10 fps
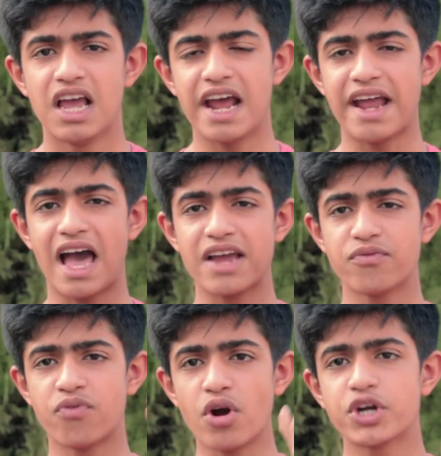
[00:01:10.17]
And I
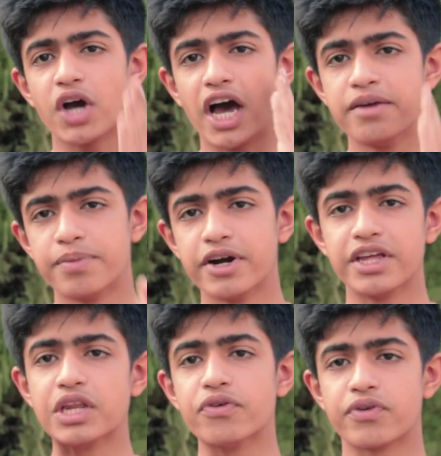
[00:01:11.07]
want to
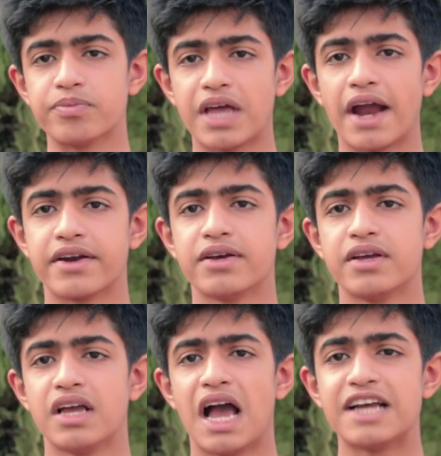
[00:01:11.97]
unburden you from that.
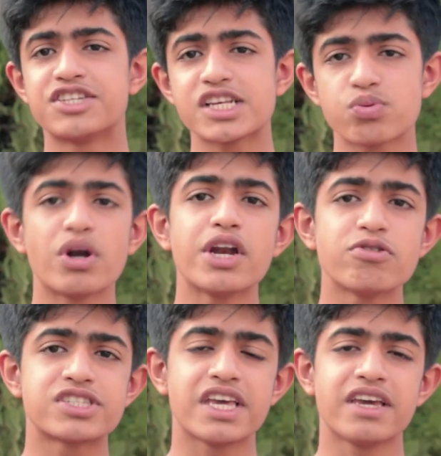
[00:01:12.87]
I just wanted
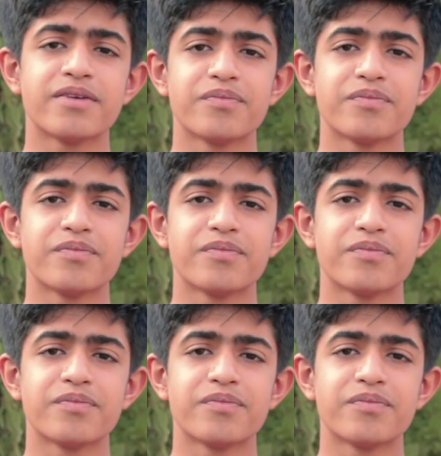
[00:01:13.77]
to say